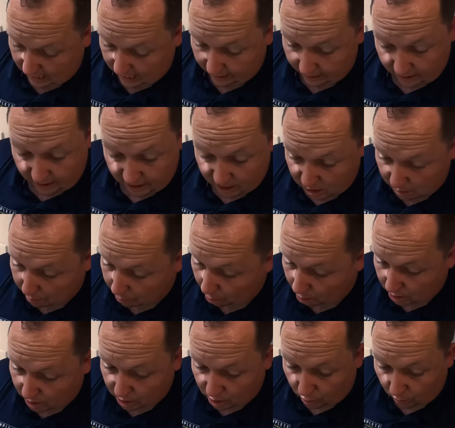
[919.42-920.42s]
And it is a
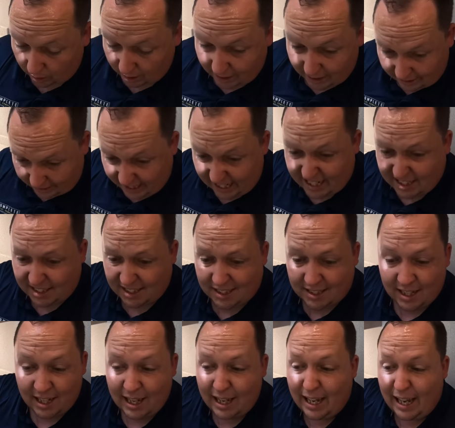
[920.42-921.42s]
porcelain toilet.
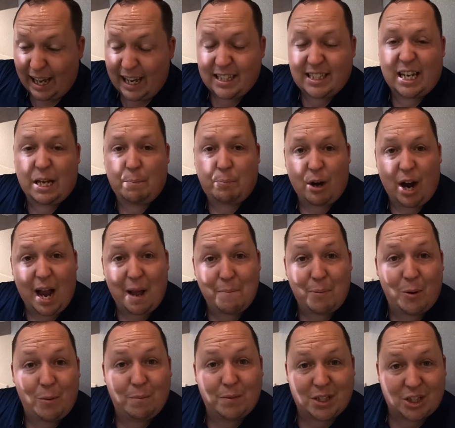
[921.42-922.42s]
This is a prime
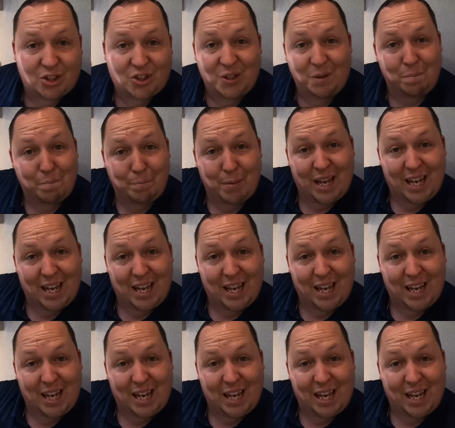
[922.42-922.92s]
poop position.